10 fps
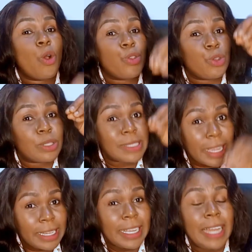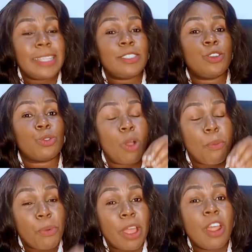on your technicality, you
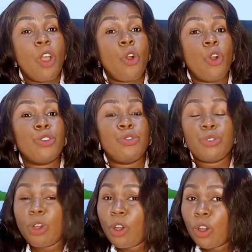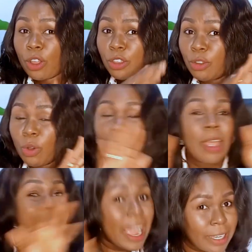score points on
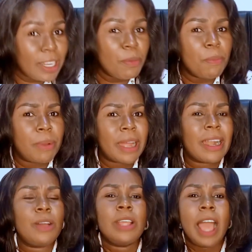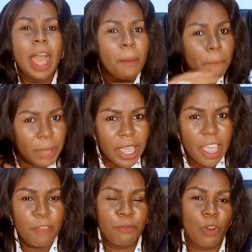your academic background and
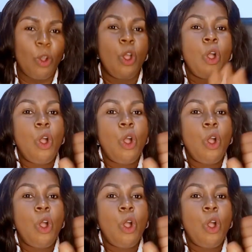behavior.